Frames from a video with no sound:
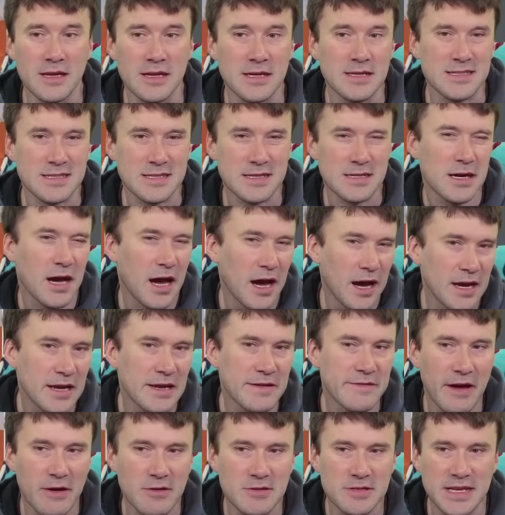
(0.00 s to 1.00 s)
it's kind
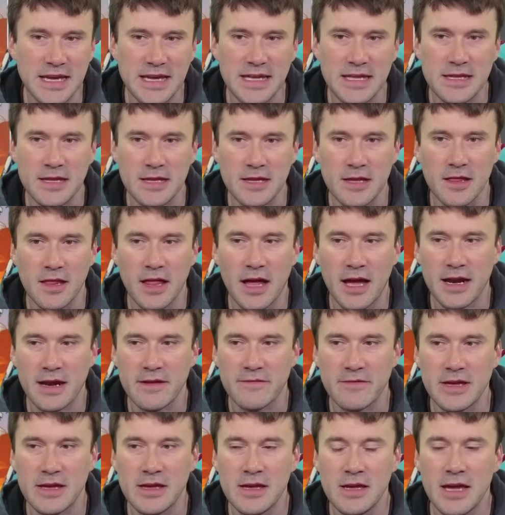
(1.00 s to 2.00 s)
of outdated in a lot
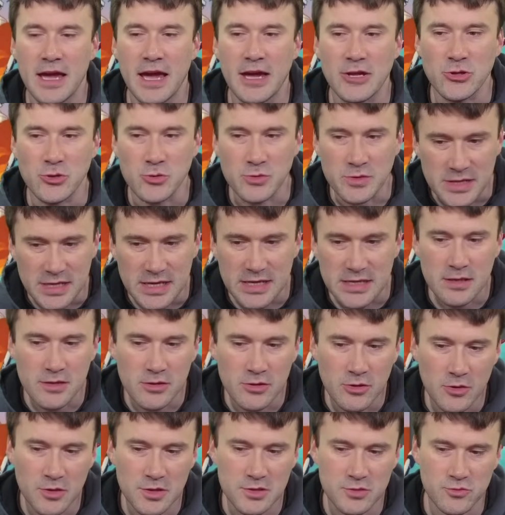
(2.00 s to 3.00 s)
of it. And you need to
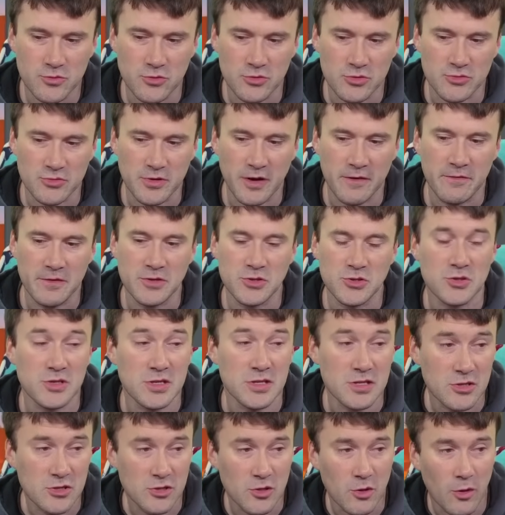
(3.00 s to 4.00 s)
know this rules reference. You
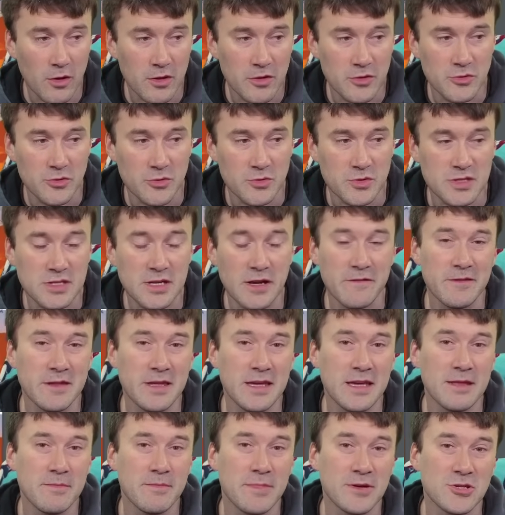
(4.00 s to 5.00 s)
need to know all the new stuff in
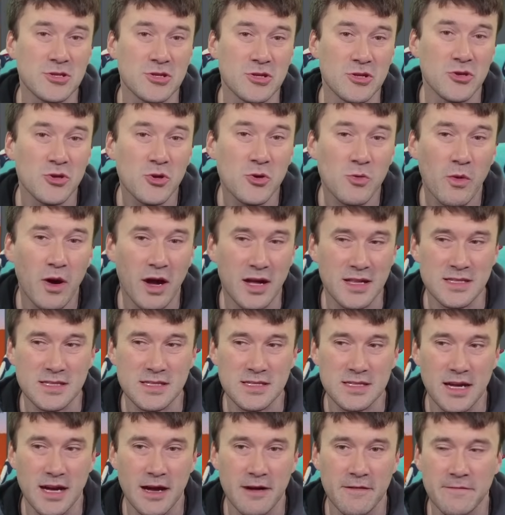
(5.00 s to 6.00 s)
it and a bunch of the nuanced
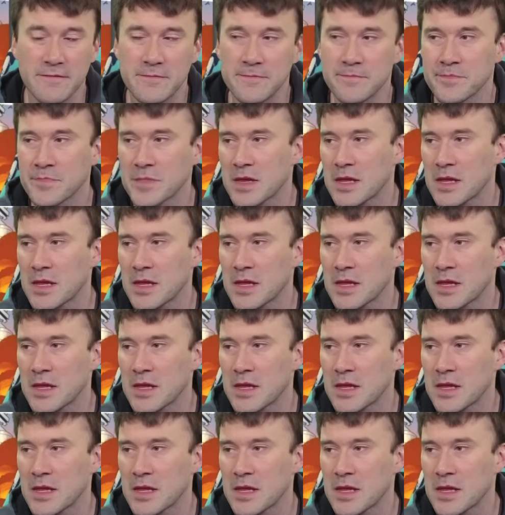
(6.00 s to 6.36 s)
stuff.